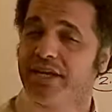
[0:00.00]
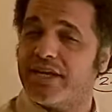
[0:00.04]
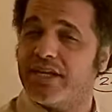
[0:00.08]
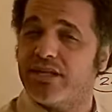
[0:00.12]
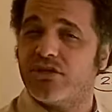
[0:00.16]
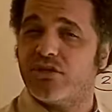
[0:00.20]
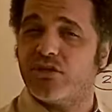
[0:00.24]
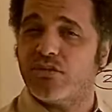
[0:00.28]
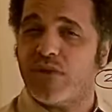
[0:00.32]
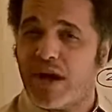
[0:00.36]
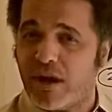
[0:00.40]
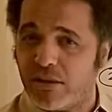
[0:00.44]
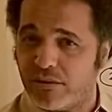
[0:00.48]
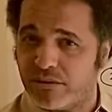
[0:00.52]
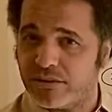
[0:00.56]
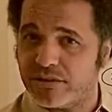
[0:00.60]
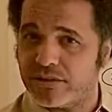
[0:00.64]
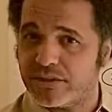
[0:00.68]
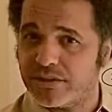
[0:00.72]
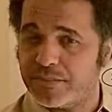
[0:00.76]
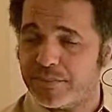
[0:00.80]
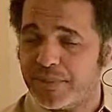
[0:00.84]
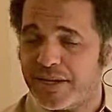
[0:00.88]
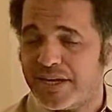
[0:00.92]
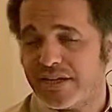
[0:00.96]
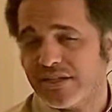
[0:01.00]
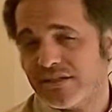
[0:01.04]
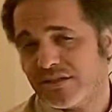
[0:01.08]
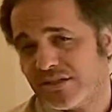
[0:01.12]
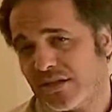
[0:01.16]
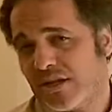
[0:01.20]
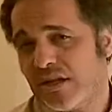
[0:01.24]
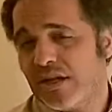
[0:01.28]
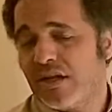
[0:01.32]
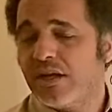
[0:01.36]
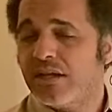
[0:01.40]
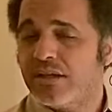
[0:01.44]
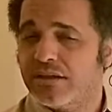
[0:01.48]
into outer space.
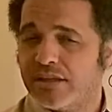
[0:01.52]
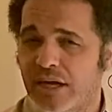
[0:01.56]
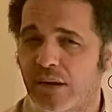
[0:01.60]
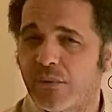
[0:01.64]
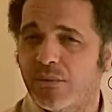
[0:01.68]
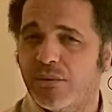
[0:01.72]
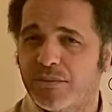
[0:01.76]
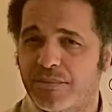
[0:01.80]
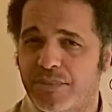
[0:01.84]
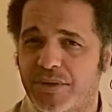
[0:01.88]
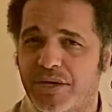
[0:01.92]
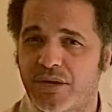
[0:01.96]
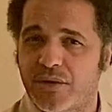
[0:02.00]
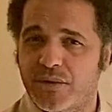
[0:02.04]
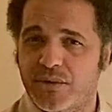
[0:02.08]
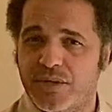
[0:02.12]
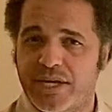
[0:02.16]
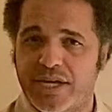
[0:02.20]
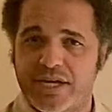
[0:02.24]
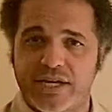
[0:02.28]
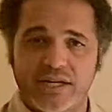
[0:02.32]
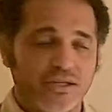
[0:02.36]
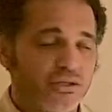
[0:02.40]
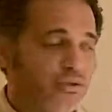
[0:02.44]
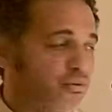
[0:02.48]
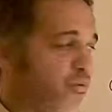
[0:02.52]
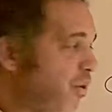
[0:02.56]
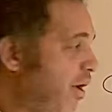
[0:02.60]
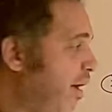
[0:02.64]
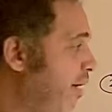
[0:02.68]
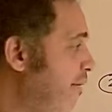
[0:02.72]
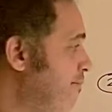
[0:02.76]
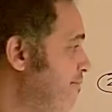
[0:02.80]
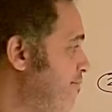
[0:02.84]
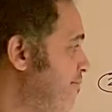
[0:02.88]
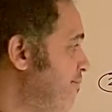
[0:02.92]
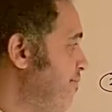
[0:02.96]
That would be okay as well.